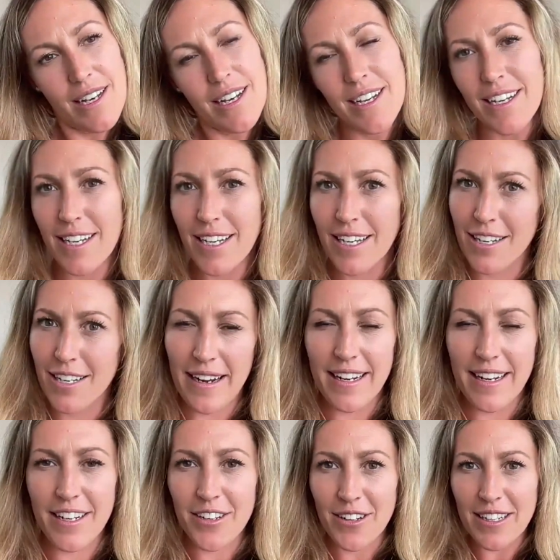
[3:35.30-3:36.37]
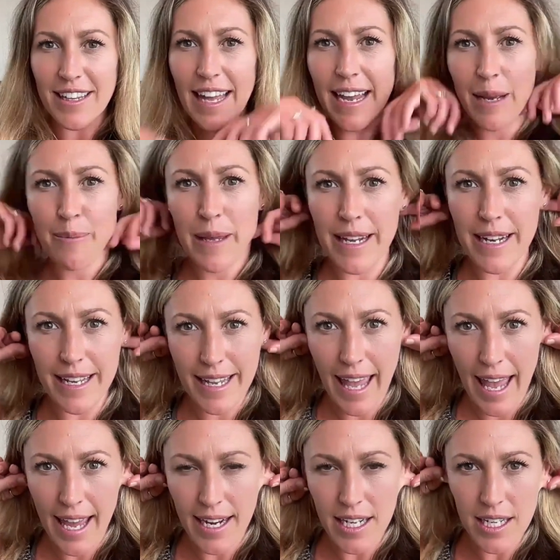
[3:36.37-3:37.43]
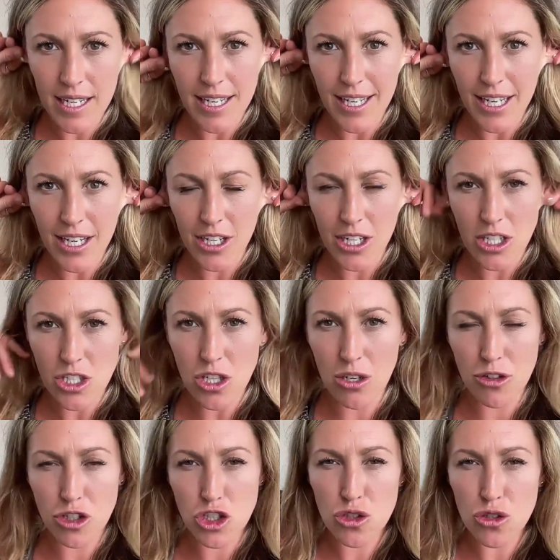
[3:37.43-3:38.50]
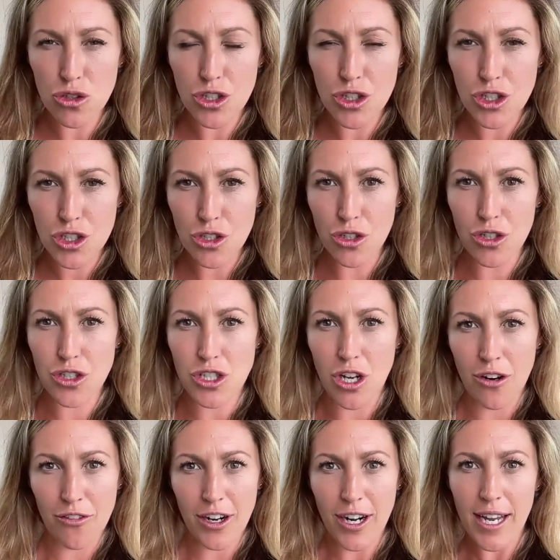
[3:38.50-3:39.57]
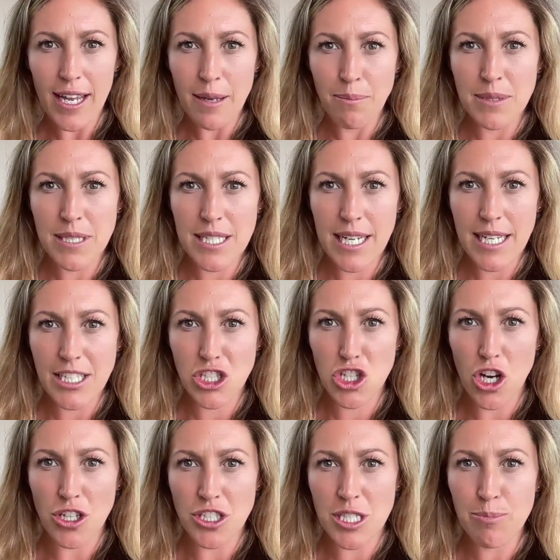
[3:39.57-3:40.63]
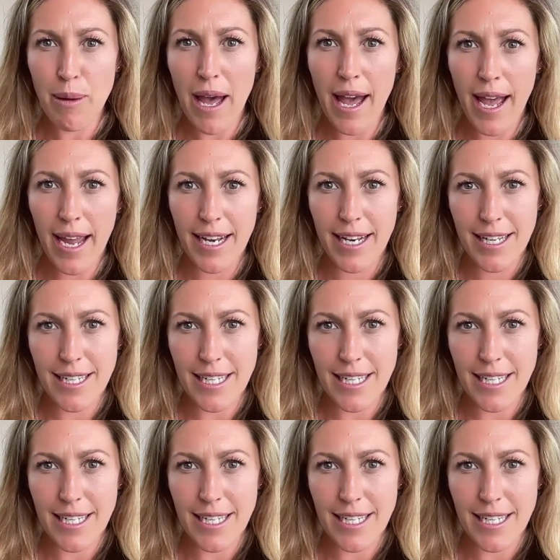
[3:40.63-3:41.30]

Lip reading: Good. Finding your alignment. Again, ears over shoulders, shoulders over hips. Nice tall spine.